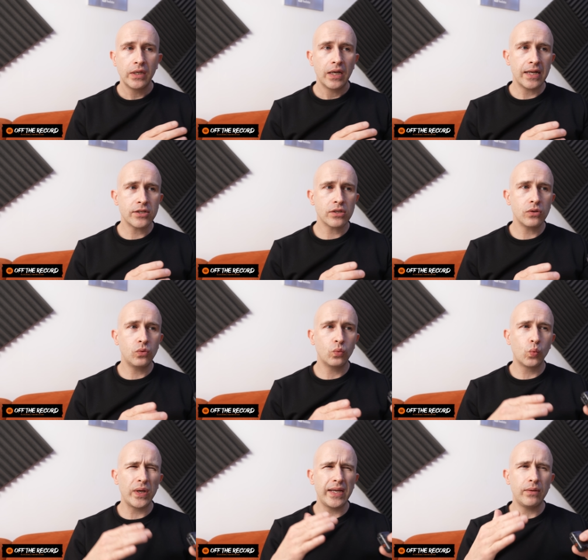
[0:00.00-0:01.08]
And so
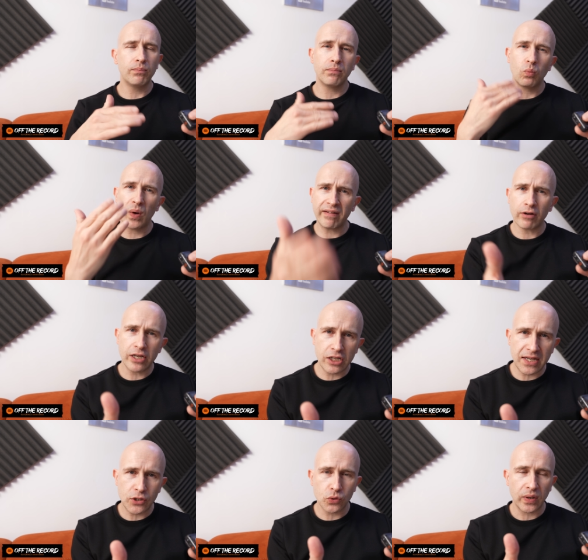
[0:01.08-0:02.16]
where I
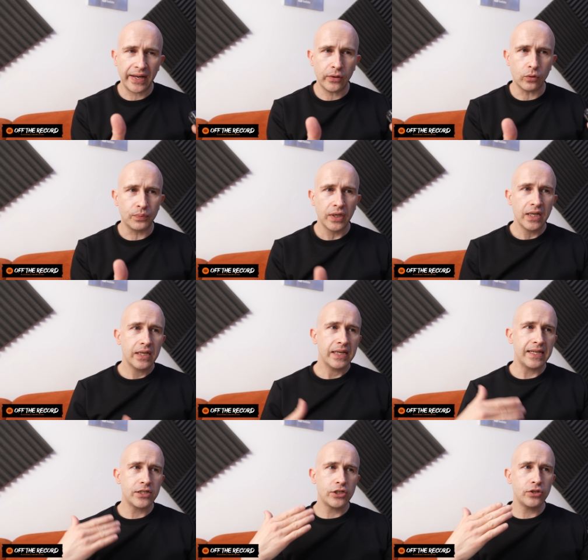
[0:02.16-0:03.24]
need your help
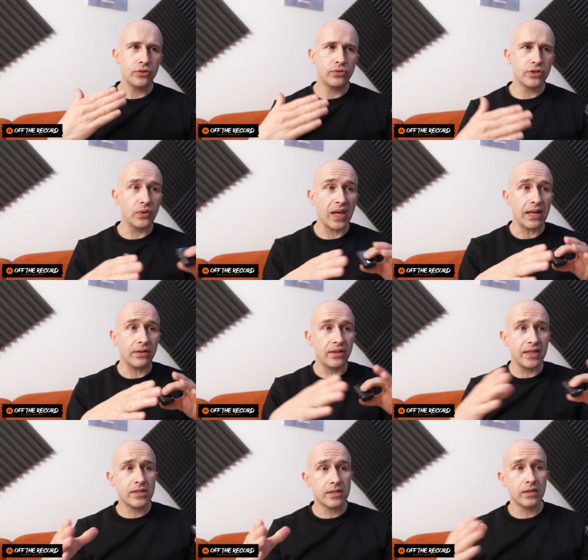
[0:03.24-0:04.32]
is to get
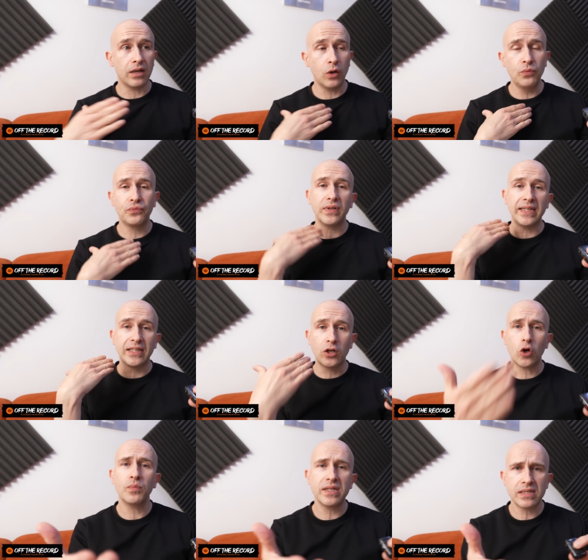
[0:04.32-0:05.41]
this, hopefully,
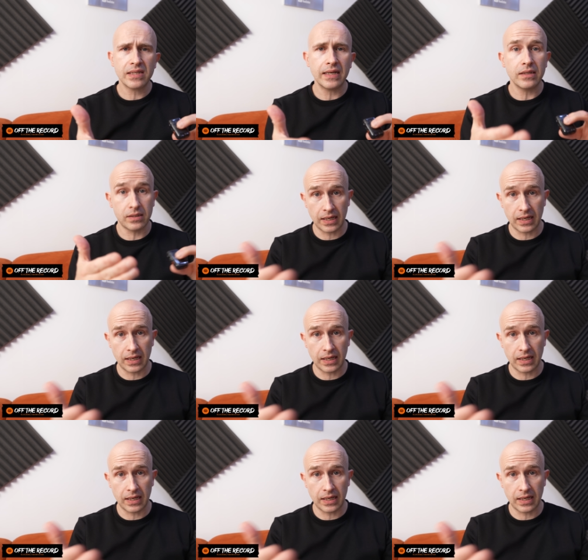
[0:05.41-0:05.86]
common sense